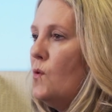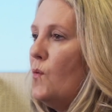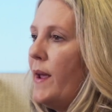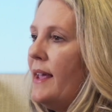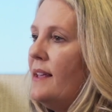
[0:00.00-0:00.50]

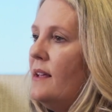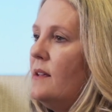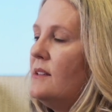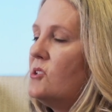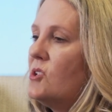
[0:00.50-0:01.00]
we
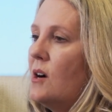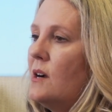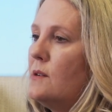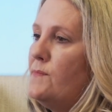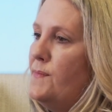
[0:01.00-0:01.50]

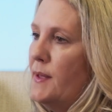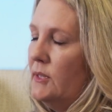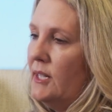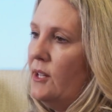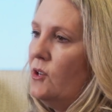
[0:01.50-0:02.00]
start
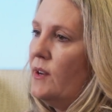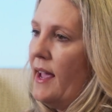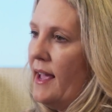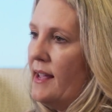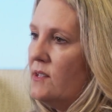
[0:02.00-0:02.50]
building your
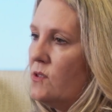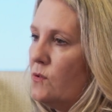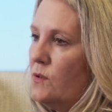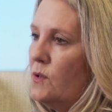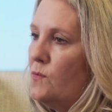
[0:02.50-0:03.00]
case
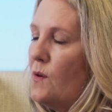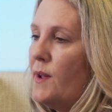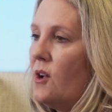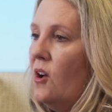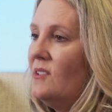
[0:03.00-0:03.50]
through what
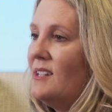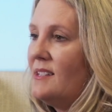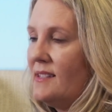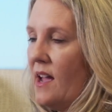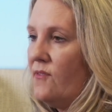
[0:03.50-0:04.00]
we call
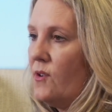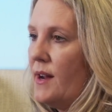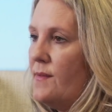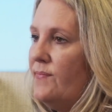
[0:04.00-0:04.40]
discovery.